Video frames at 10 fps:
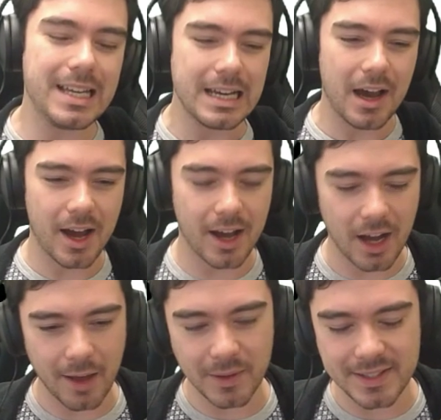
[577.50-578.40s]

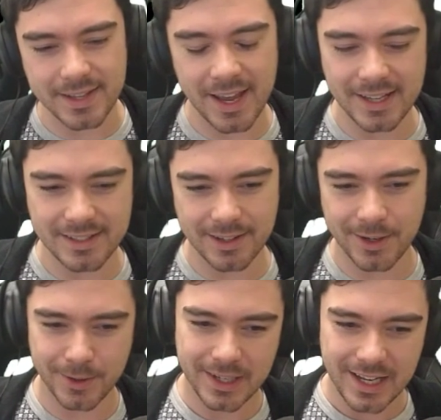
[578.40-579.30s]
I would say.
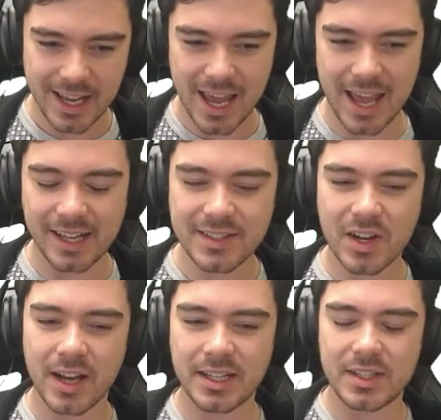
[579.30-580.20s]
So it is
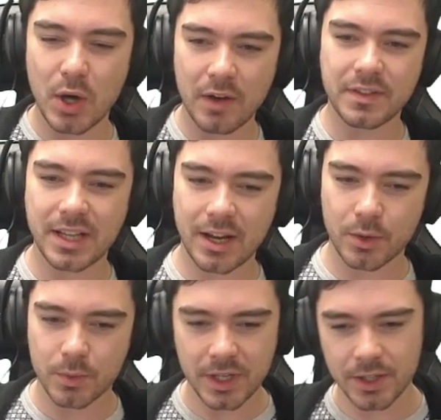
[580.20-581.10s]
kind of tough to get a
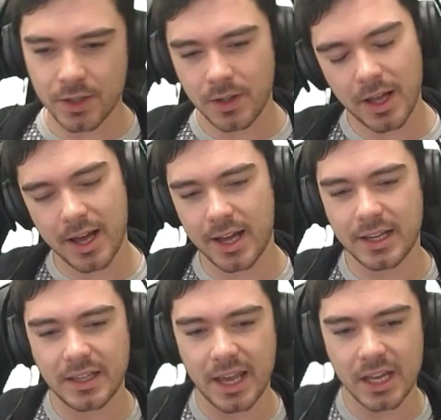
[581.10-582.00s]
real
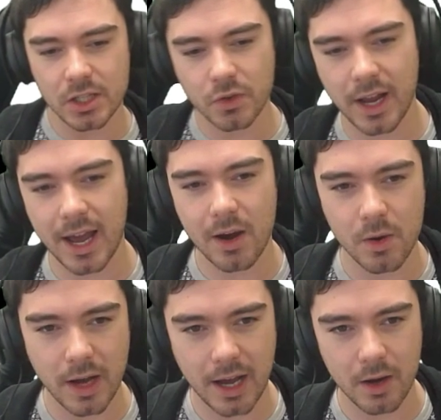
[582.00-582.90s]
gauge for
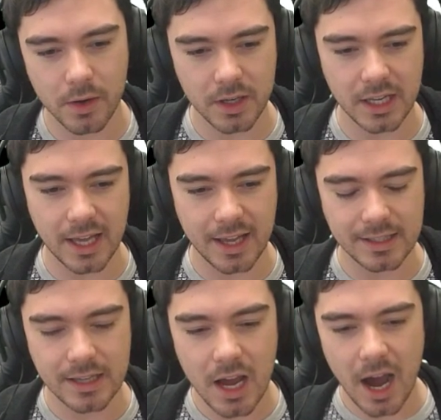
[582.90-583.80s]
how good he is.